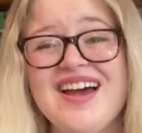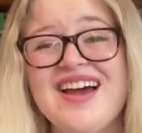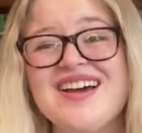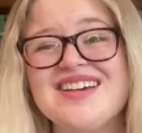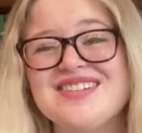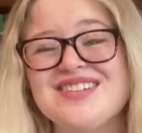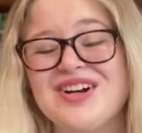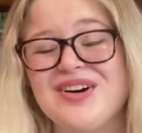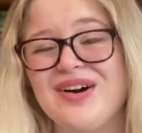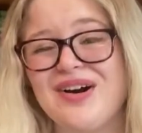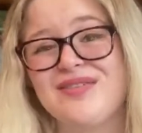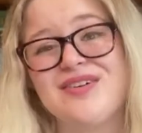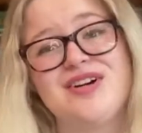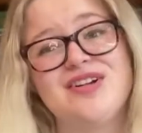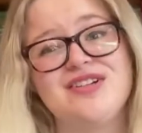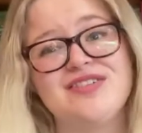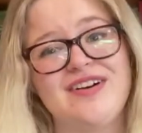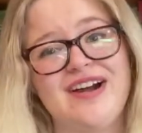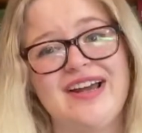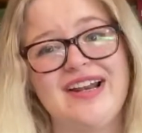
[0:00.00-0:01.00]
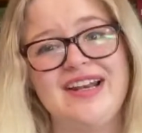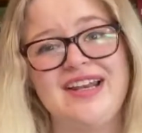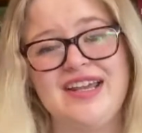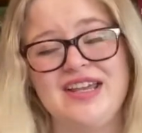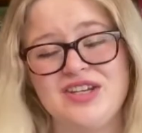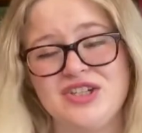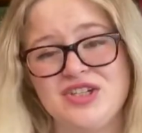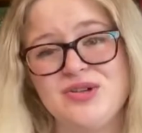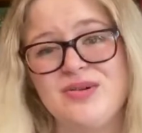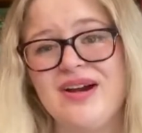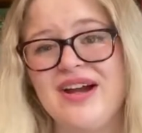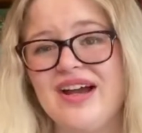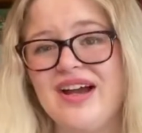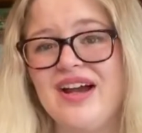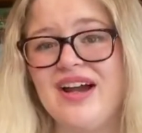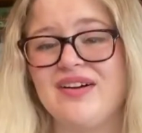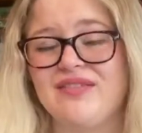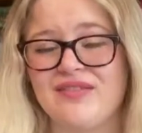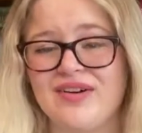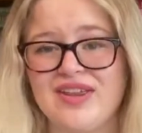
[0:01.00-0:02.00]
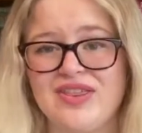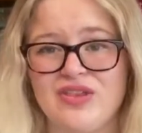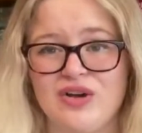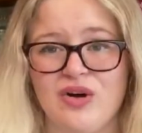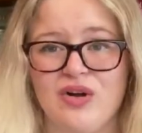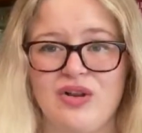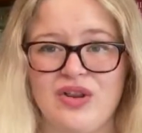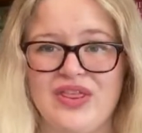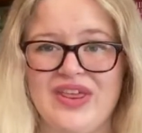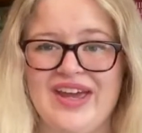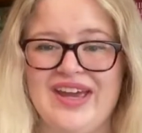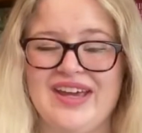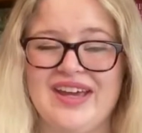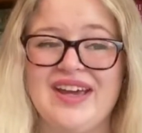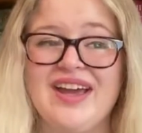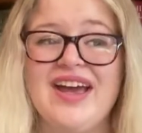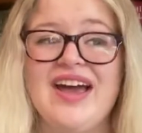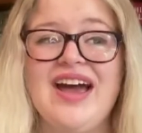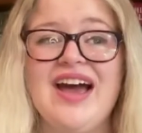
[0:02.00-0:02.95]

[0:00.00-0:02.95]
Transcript: so I'm going to finally do it and read the whole thing.